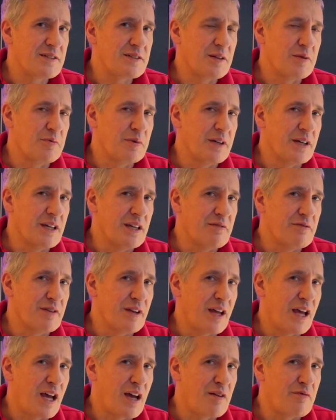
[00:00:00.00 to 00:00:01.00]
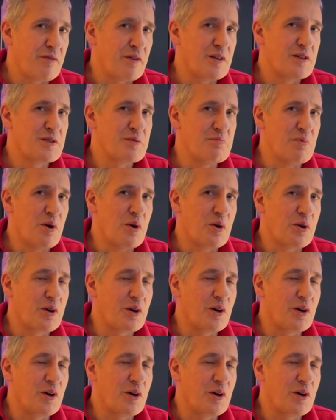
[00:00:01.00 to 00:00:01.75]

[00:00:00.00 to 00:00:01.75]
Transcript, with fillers: that we even have smoke